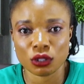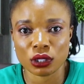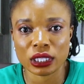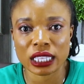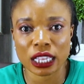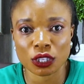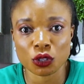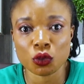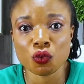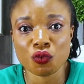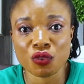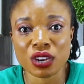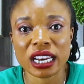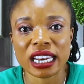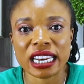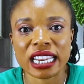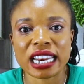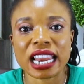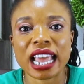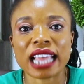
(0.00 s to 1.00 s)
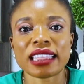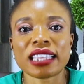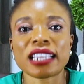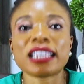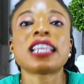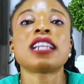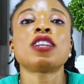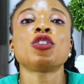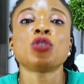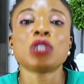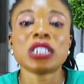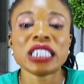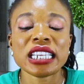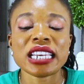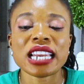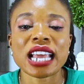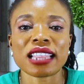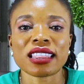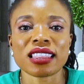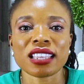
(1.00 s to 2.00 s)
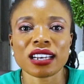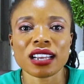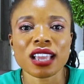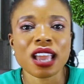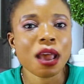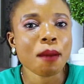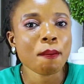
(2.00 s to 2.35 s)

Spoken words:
that you really need that thing, then you need that thing.